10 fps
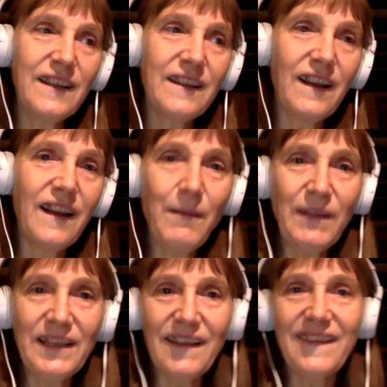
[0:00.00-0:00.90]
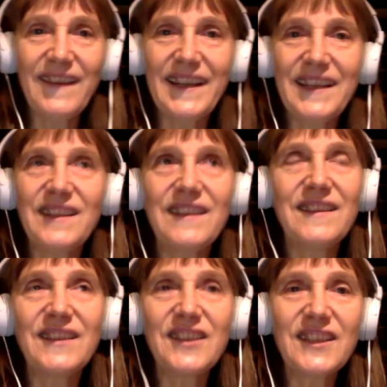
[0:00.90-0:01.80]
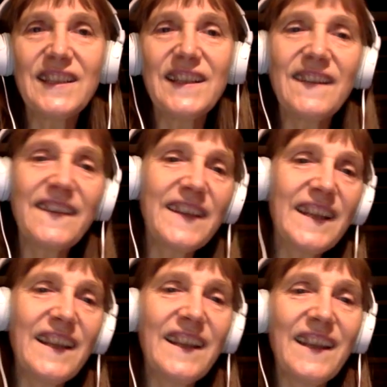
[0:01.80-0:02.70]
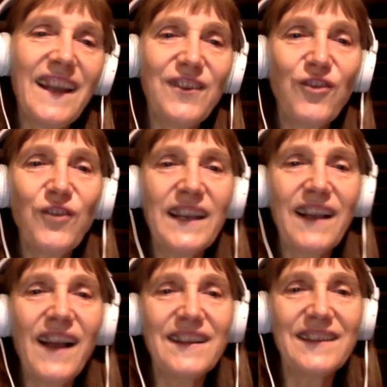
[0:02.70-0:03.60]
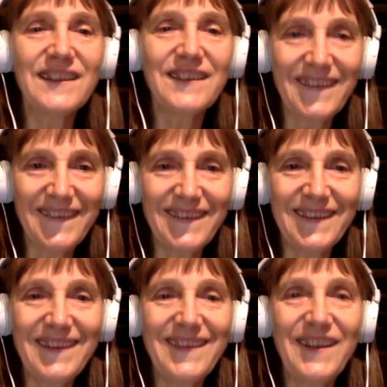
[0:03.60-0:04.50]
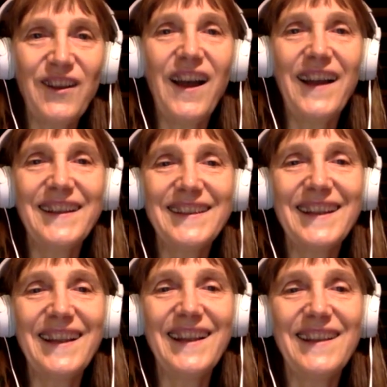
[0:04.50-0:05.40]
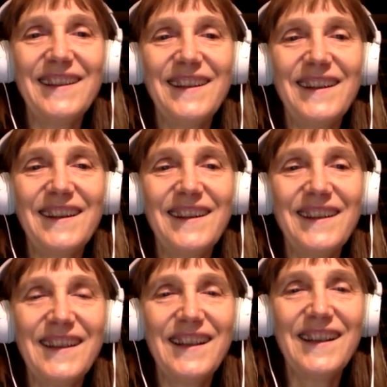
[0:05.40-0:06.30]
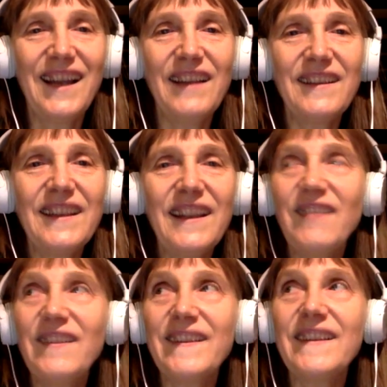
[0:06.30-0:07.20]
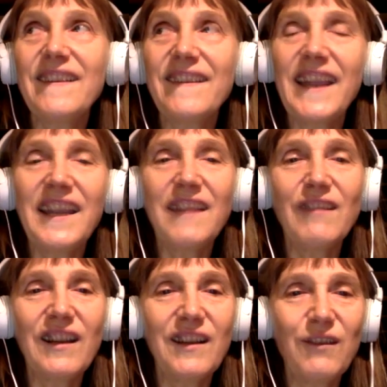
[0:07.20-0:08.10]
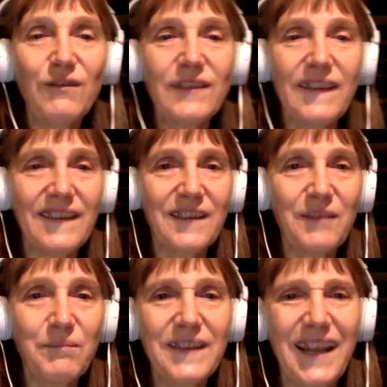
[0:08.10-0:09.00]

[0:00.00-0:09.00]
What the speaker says: it's like 30 singing and talking characters. It's a lot. And I think I was insane when I wrote the script.